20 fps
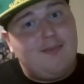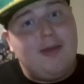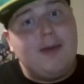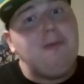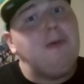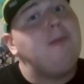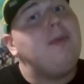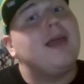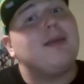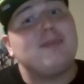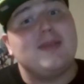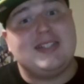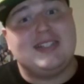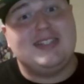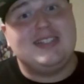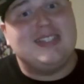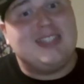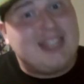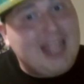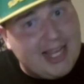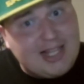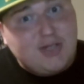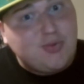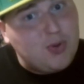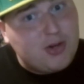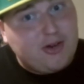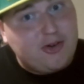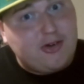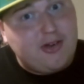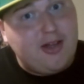People make mistakes
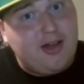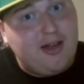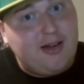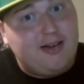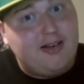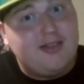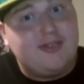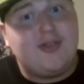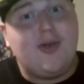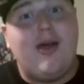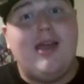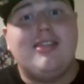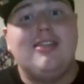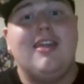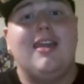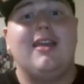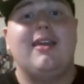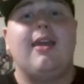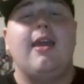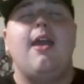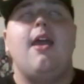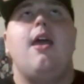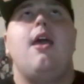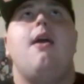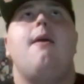when they're young. So I think